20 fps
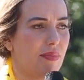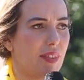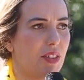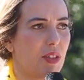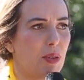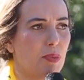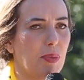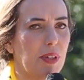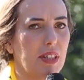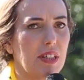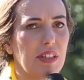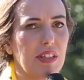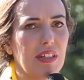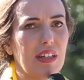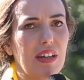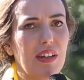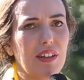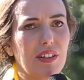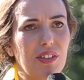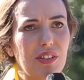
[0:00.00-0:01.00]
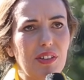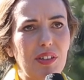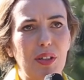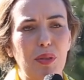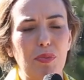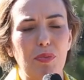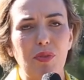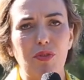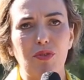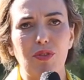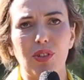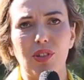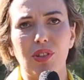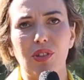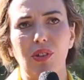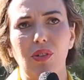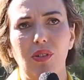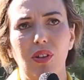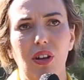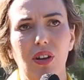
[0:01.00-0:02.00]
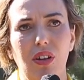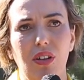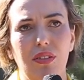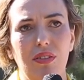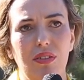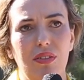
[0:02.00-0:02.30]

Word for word: It's been denied to him for so long.